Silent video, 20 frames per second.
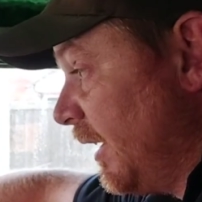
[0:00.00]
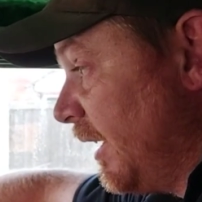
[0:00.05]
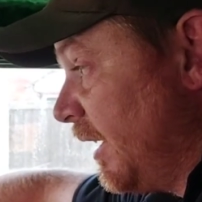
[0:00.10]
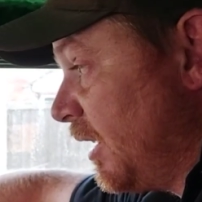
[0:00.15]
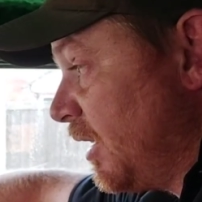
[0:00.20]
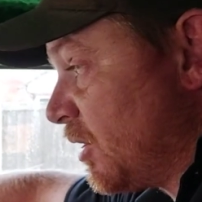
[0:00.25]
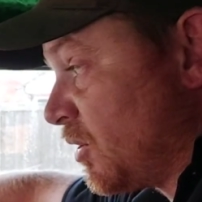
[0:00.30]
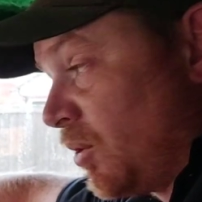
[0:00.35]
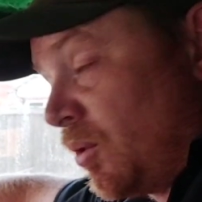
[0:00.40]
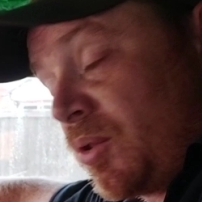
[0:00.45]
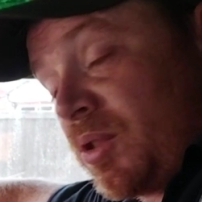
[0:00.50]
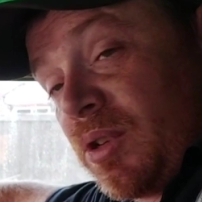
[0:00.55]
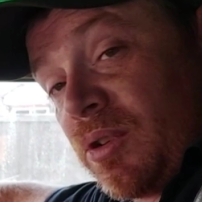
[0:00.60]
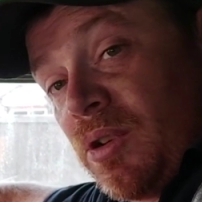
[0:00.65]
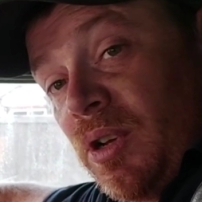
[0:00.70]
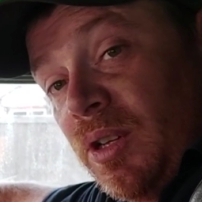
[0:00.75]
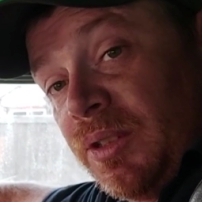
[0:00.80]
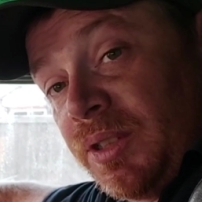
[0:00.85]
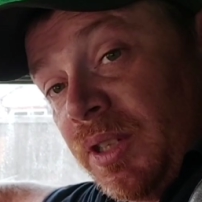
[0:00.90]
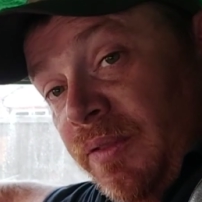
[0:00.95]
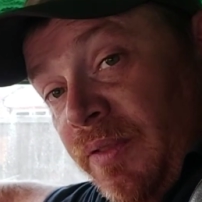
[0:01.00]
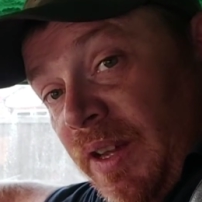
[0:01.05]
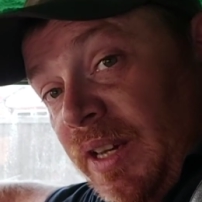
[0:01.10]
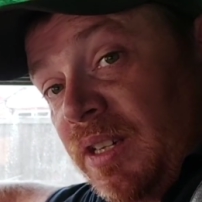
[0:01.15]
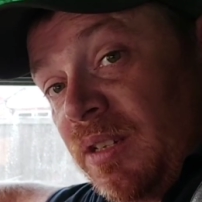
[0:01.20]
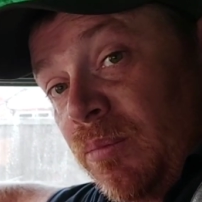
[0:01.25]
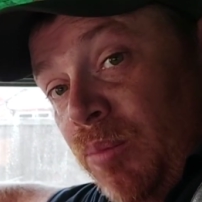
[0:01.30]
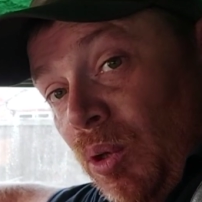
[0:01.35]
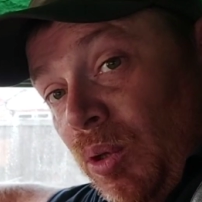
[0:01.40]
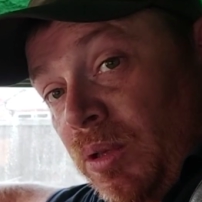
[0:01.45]
It has also got a
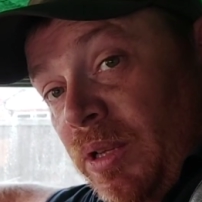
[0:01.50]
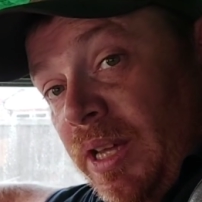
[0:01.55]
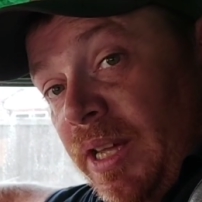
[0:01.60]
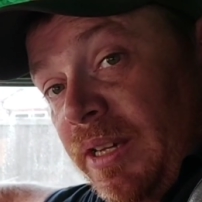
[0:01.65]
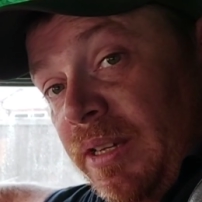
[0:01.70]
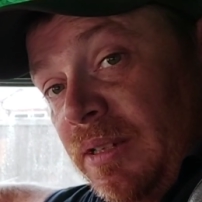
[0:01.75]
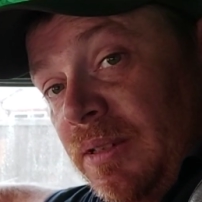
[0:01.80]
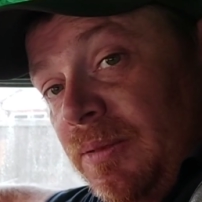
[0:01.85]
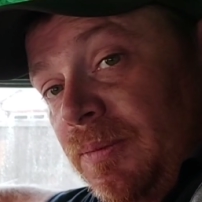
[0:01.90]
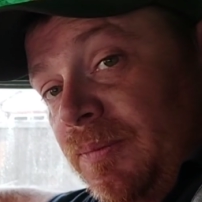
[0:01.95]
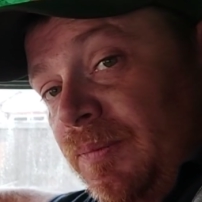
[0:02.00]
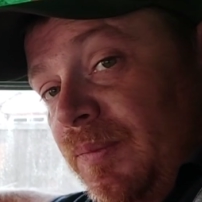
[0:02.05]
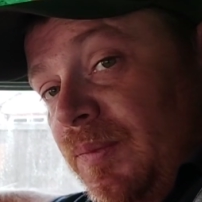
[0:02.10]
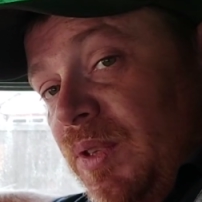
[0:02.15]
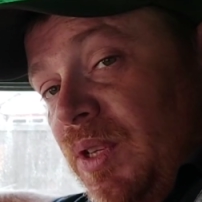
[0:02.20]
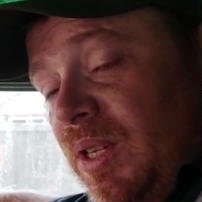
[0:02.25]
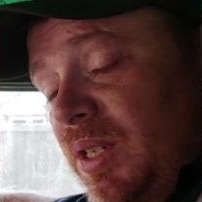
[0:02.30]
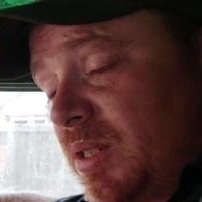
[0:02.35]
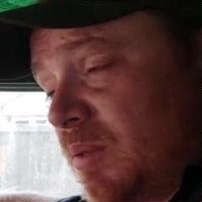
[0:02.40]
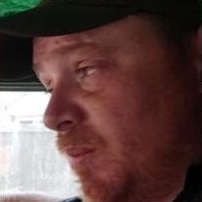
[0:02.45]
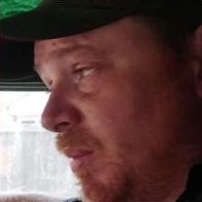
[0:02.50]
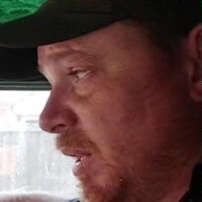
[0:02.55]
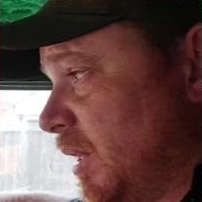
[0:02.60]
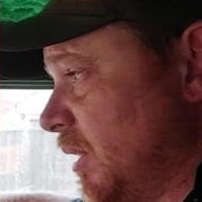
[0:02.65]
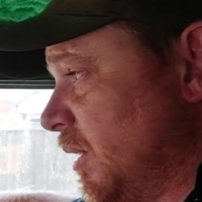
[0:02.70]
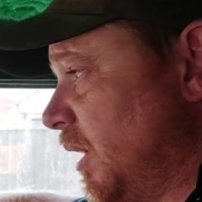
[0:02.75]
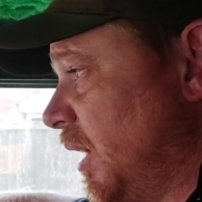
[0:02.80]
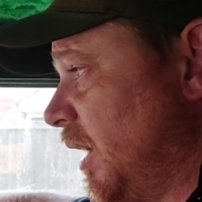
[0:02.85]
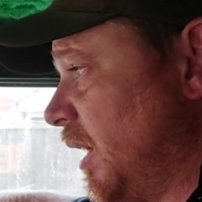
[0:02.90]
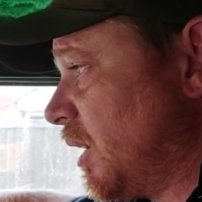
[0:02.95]
Defender bulkhead that has
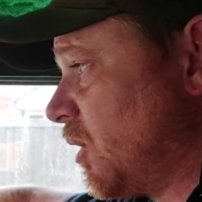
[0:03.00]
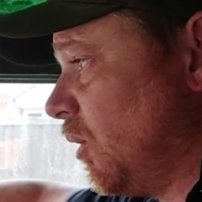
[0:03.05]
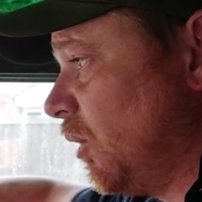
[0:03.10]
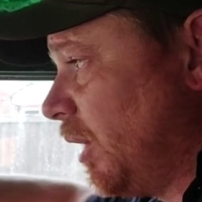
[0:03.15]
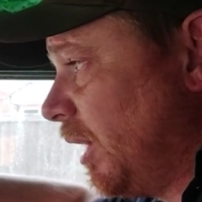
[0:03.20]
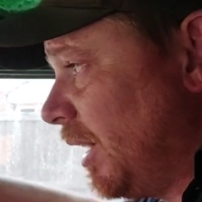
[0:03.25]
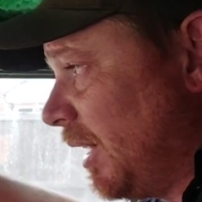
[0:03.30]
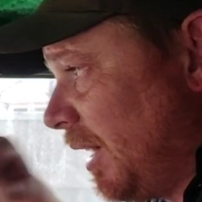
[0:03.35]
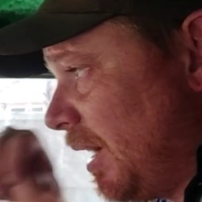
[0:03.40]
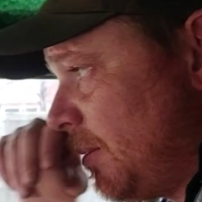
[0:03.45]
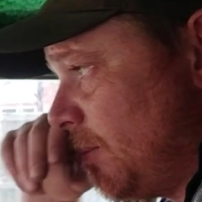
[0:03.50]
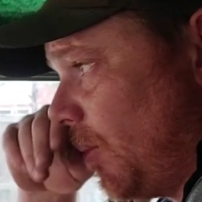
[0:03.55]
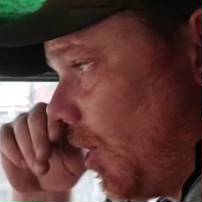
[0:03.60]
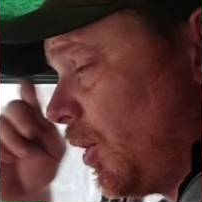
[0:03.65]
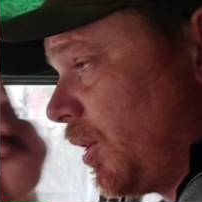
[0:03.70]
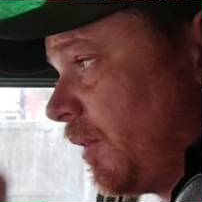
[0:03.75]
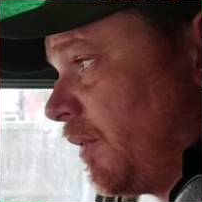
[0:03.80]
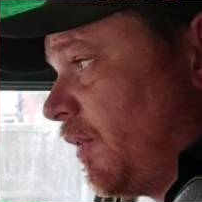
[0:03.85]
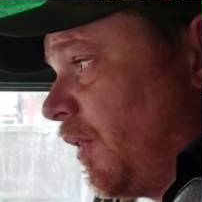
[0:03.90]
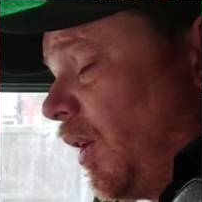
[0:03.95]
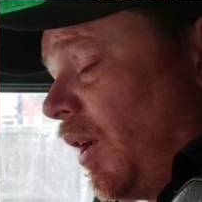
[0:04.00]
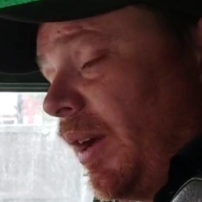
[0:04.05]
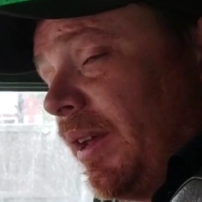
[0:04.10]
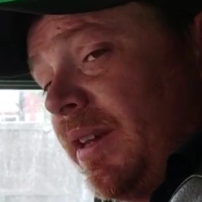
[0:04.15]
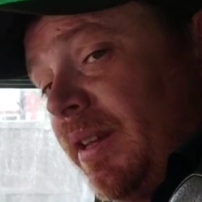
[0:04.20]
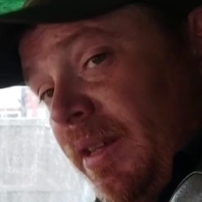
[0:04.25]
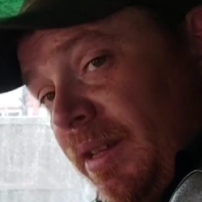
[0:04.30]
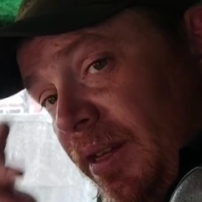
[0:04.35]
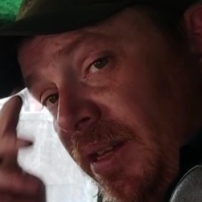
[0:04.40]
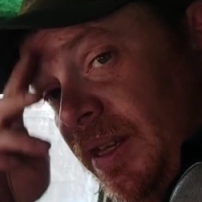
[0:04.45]
been cunningly
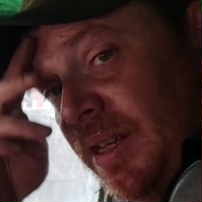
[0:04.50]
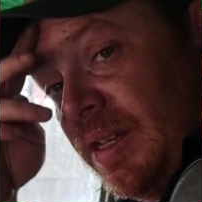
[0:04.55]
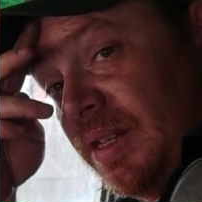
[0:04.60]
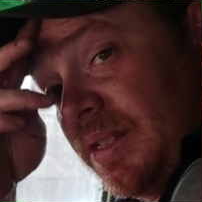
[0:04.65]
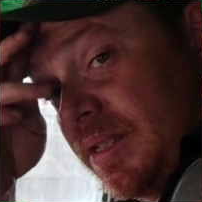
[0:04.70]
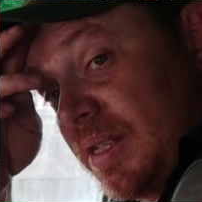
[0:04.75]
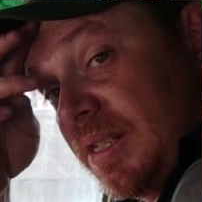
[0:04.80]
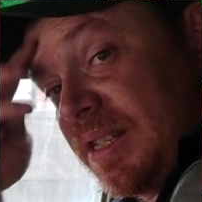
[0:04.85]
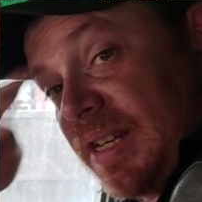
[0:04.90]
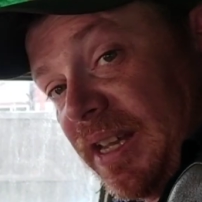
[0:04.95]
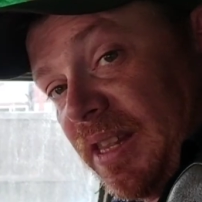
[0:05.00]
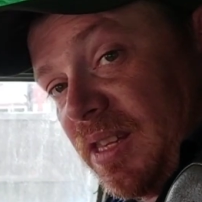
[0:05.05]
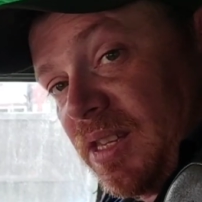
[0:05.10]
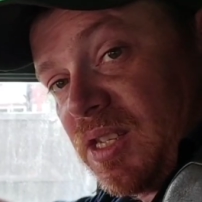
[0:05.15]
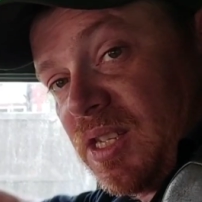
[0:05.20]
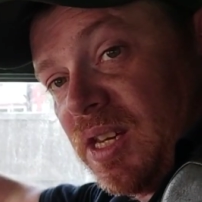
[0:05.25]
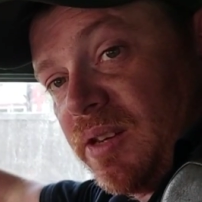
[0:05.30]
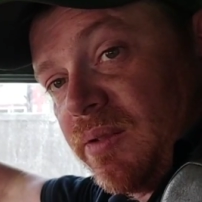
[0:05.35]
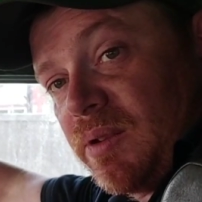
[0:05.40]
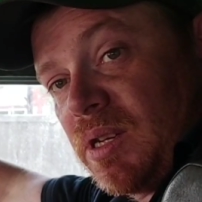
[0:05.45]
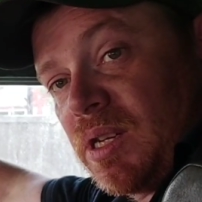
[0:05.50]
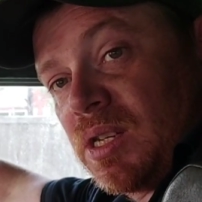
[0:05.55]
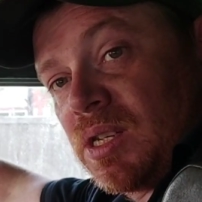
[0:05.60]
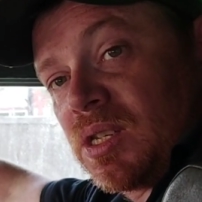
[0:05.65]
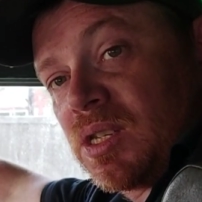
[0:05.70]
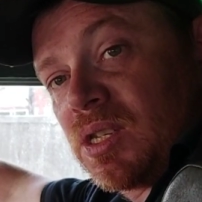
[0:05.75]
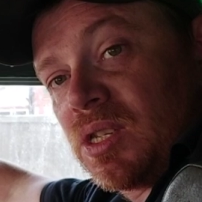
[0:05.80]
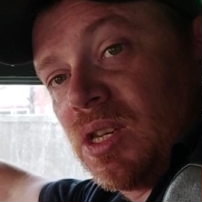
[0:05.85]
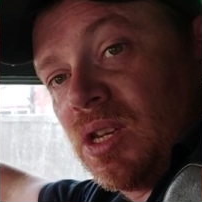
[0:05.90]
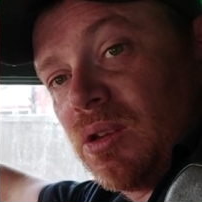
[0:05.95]
modified to take the
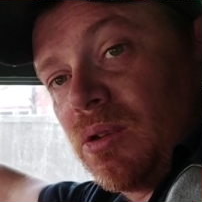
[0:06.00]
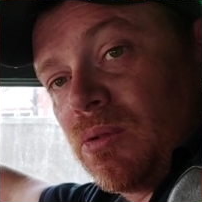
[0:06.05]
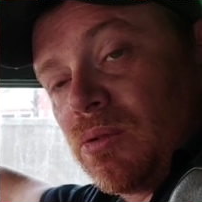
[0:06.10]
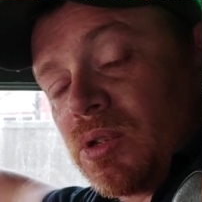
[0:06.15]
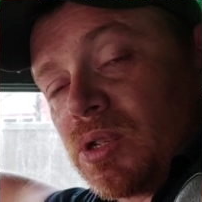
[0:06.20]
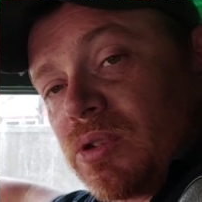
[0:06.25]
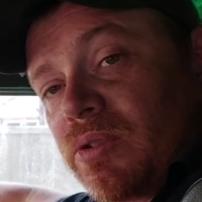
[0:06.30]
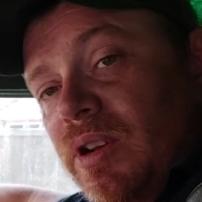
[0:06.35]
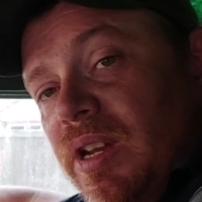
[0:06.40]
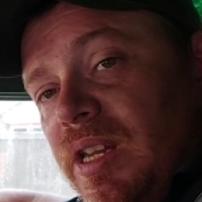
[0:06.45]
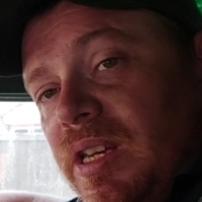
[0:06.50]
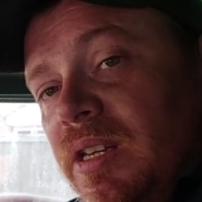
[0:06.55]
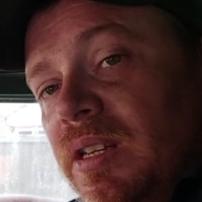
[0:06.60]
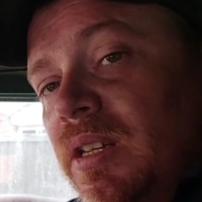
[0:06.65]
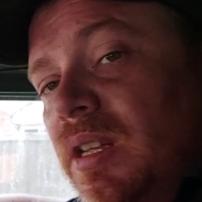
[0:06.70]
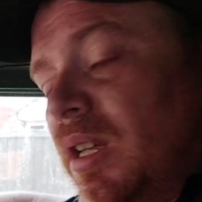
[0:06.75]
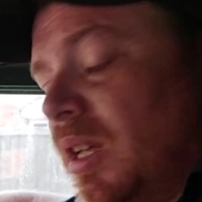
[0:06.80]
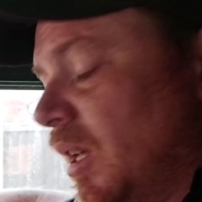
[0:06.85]
Series 2 screen.